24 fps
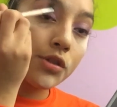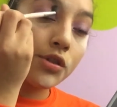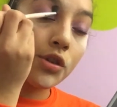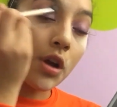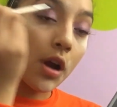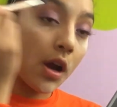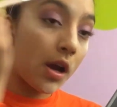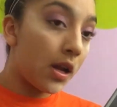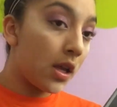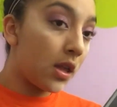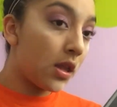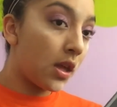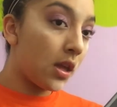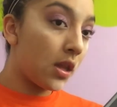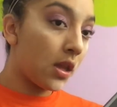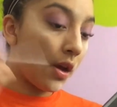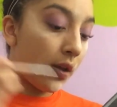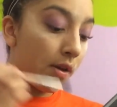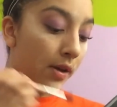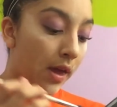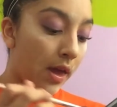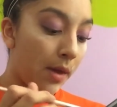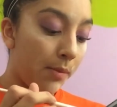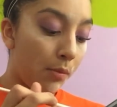sure anything
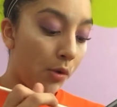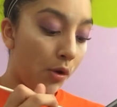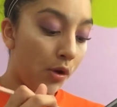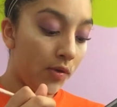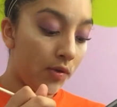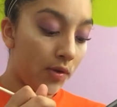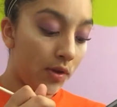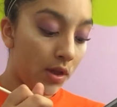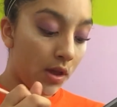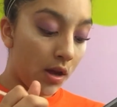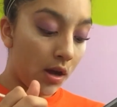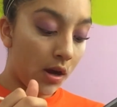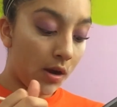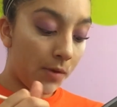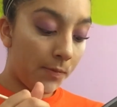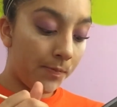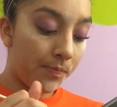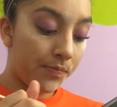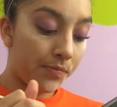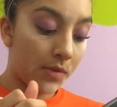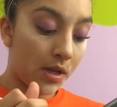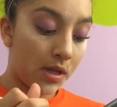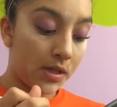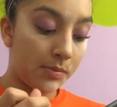that came over there
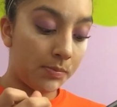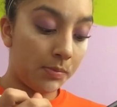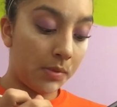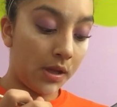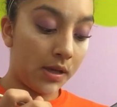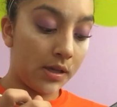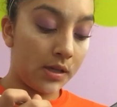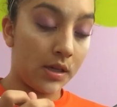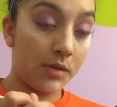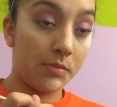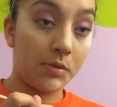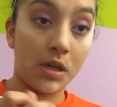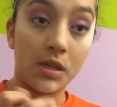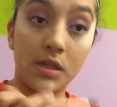is blended,